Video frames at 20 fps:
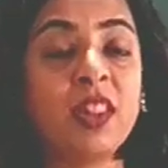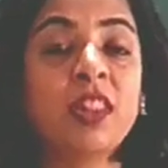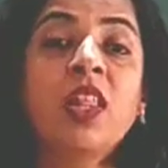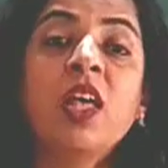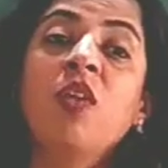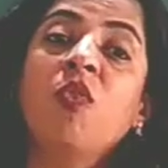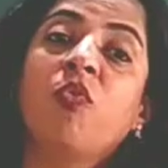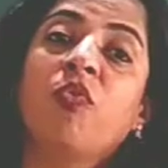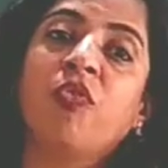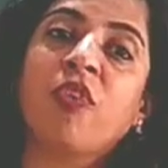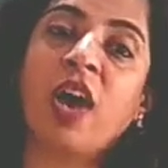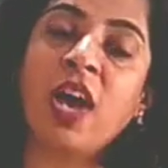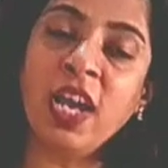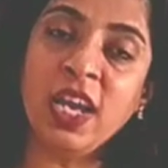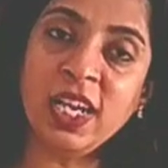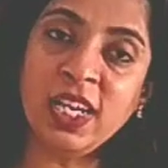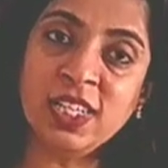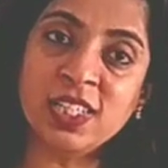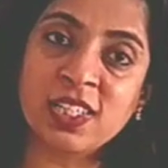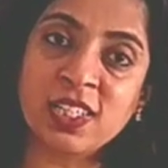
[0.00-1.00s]
Then
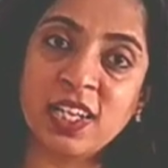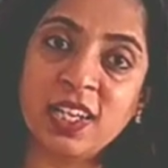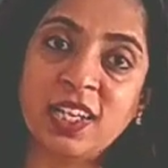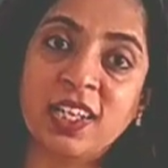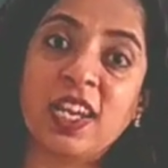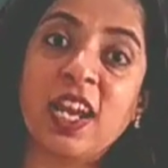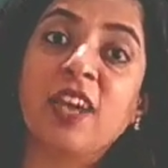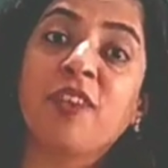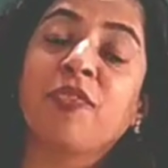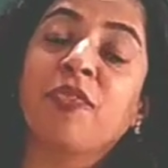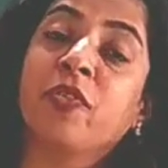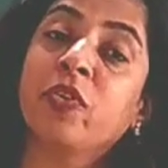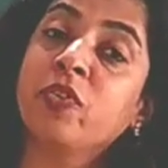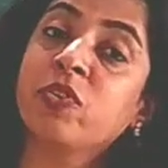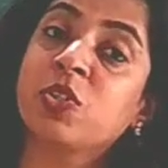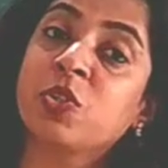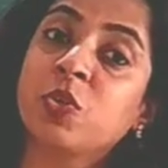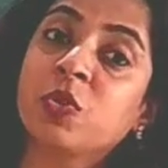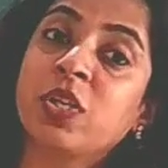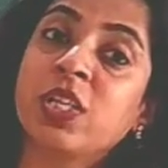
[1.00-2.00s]
why is it that
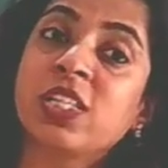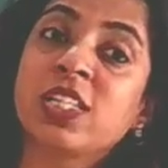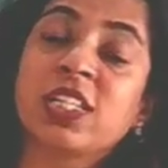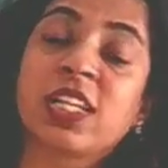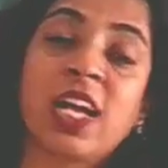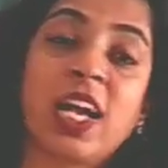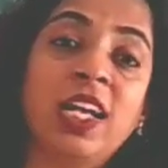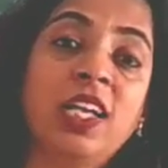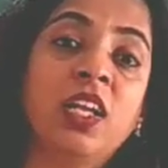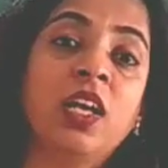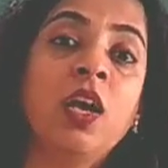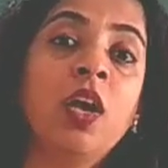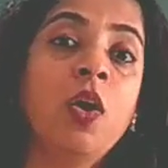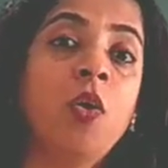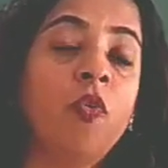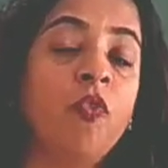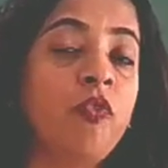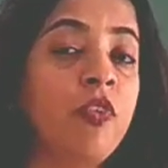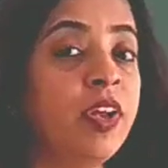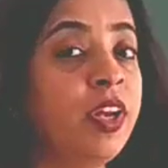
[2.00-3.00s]
few students get
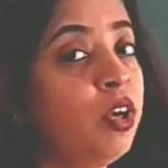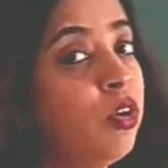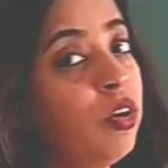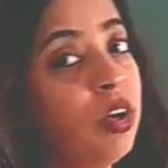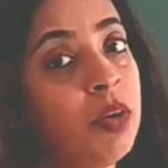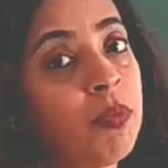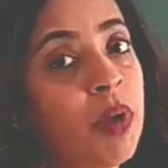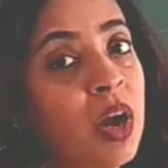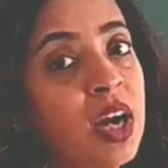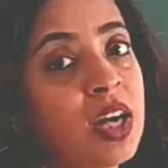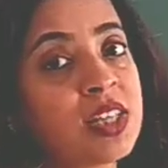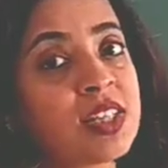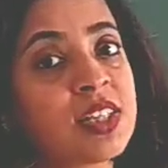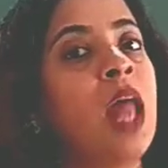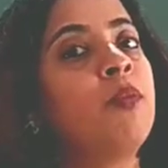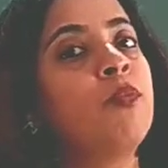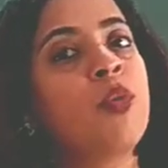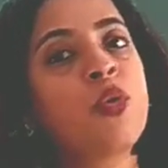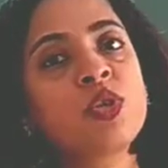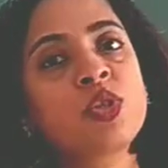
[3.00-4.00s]
very good
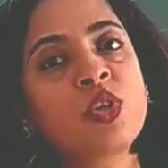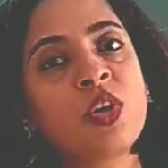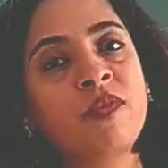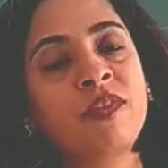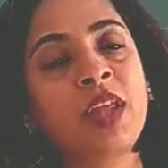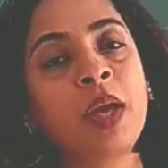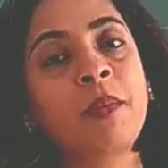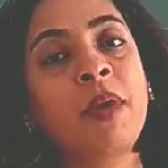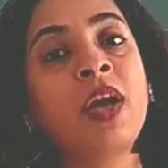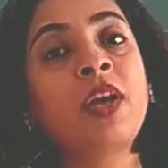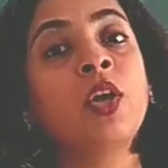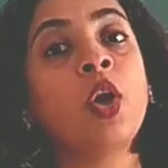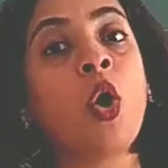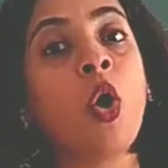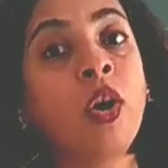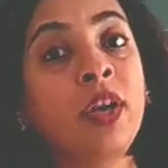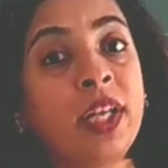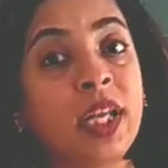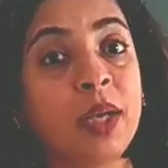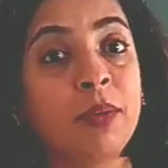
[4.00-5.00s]
marks, most of them are
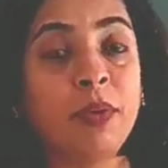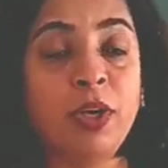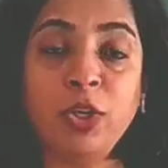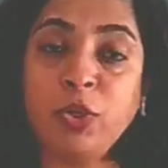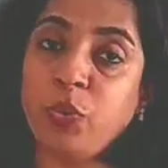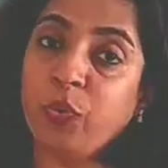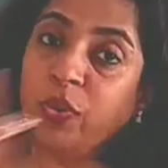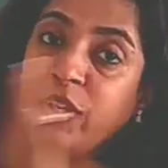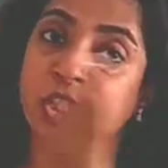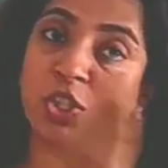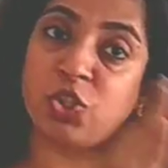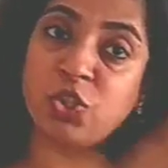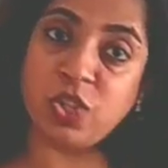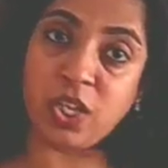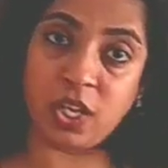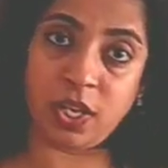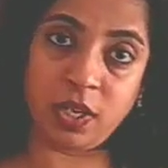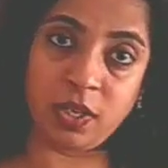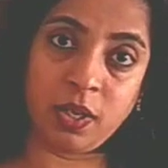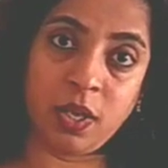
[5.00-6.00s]
not able to reach
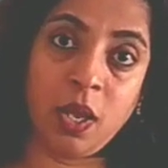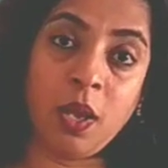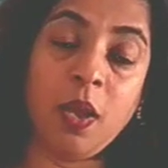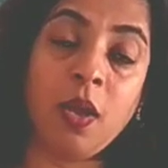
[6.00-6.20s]
there?